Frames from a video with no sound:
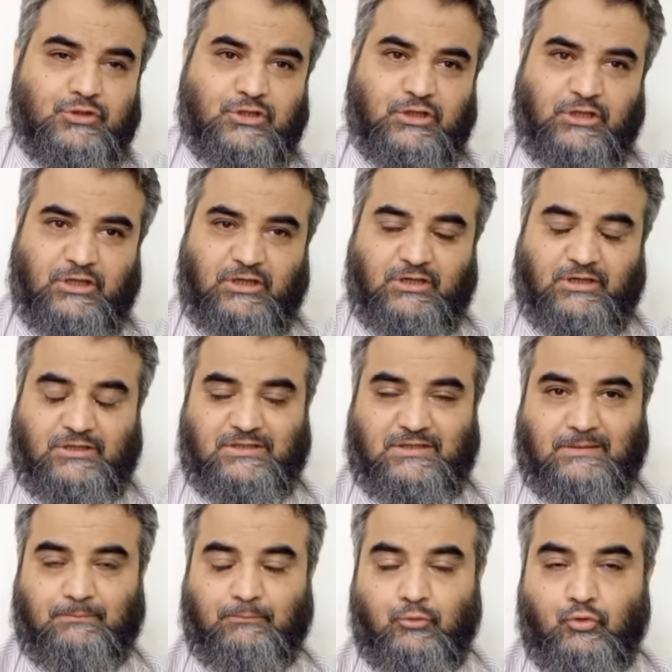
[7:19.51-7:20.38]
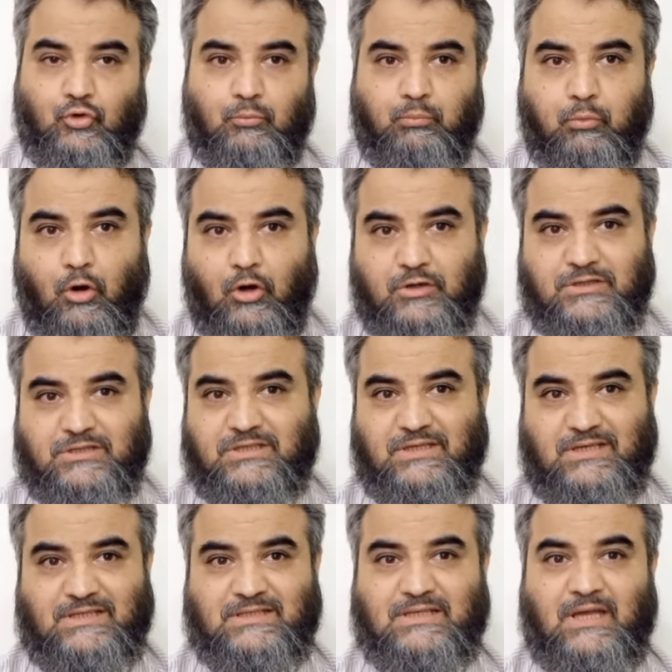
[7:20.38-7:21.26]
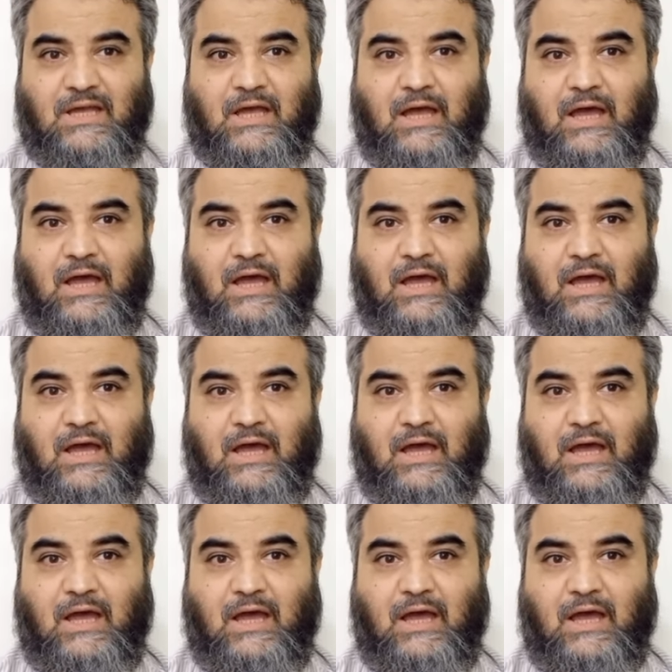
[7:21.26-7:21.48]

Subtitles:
squares and blue boxes,